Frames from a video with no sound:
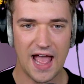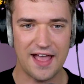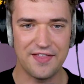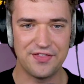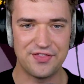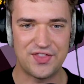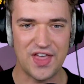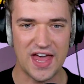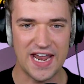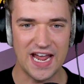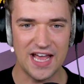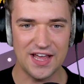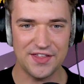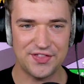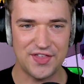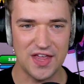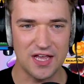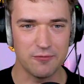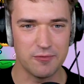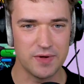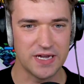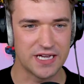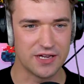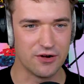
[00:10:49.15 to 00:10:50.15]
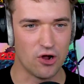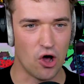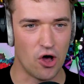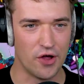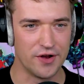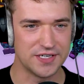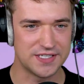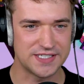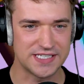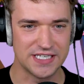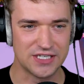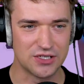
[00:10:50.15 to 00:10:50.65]
And then I think we can
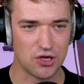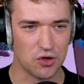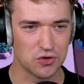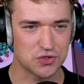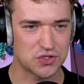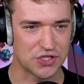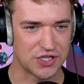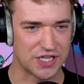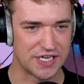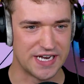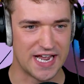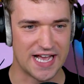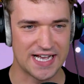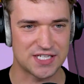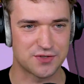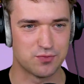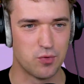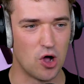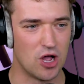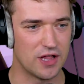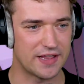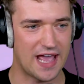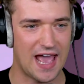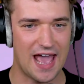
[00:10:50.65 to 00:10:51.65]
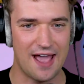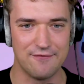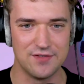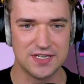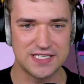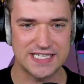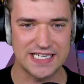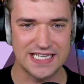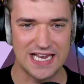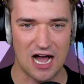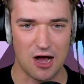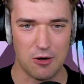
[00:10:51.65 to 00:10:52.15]
honestly go to the next world. I haven't
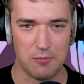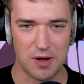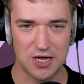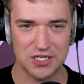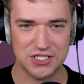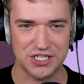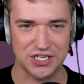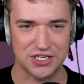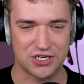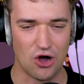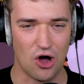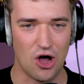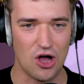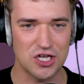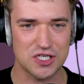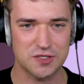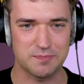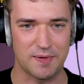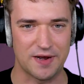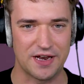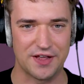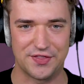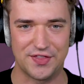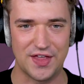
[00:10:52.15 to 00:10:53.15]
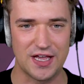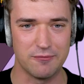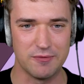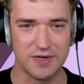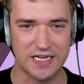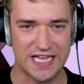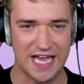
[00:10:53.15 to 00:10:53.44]
seen how much it costs, but I think we